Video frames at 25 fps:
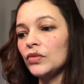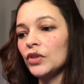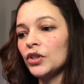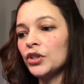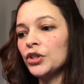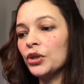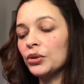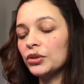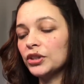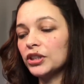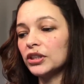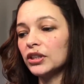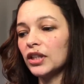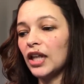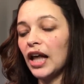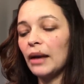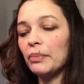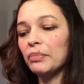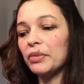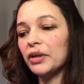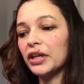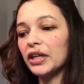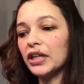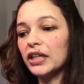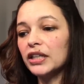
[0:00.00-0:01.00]
you know,
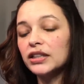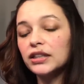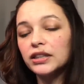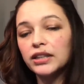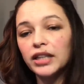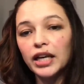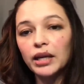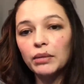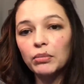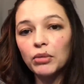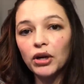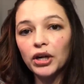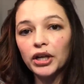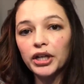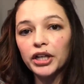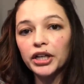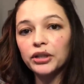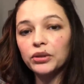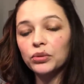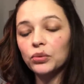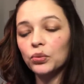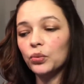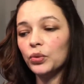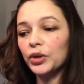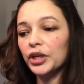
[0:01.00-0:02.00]
slapping his name on
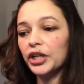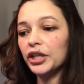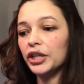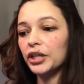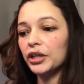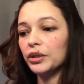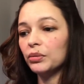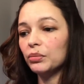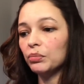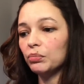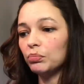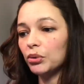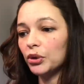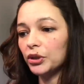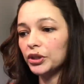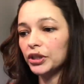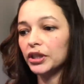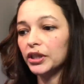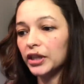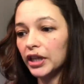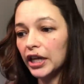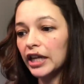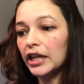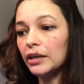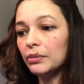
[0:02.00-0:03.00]
it, we put
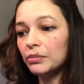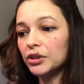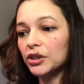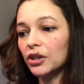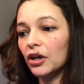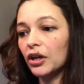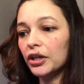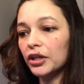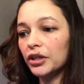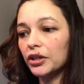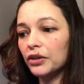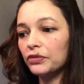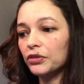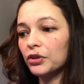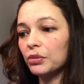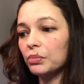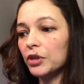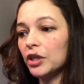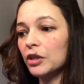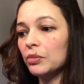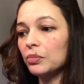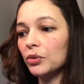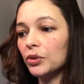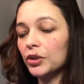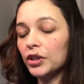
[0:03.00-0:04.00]
the names on it of the
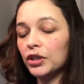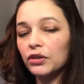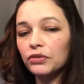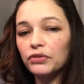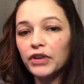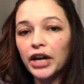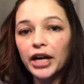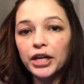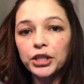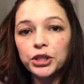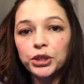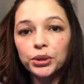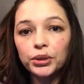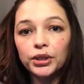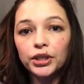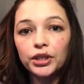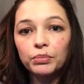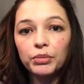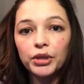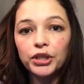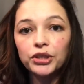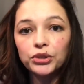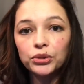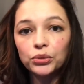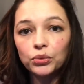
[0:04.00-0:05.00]
people that have actually
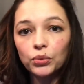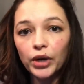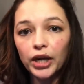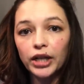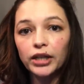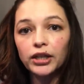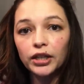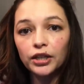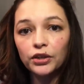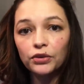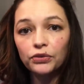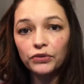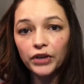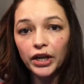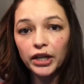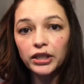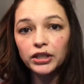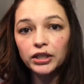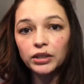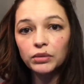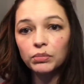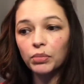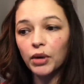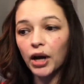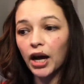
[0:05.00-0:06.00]
been directly
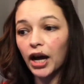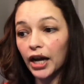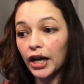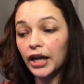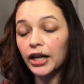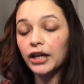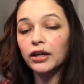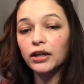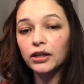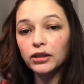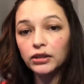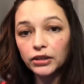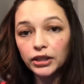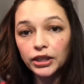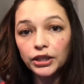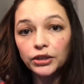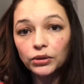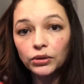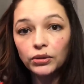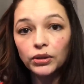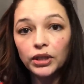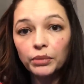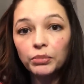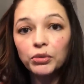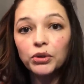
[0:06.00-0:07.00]
affected by
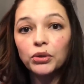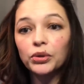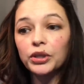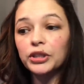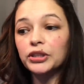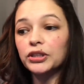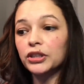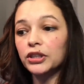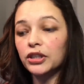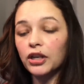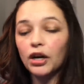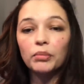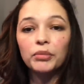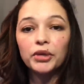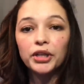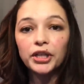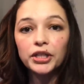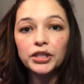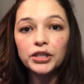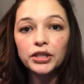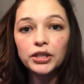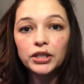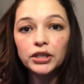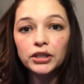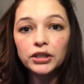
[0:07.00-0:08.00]
illegal immigrants coming
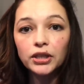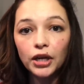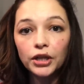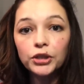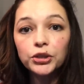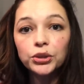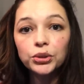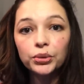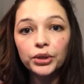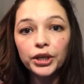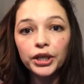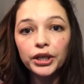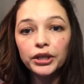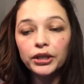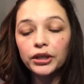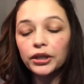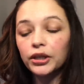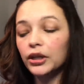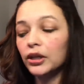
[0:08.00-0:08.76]
into this country.